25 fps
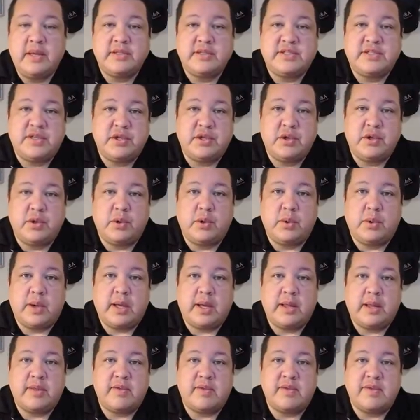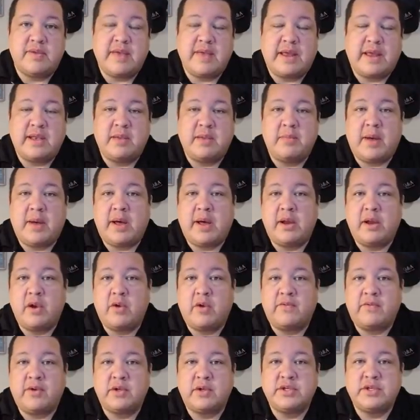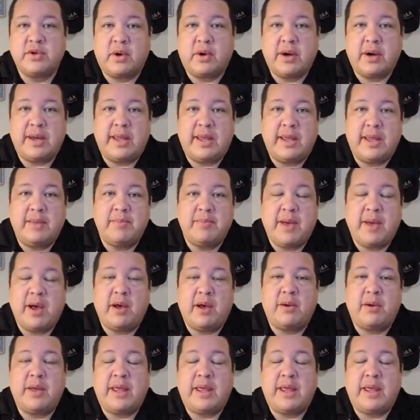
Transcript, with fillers: to send them on over to our email,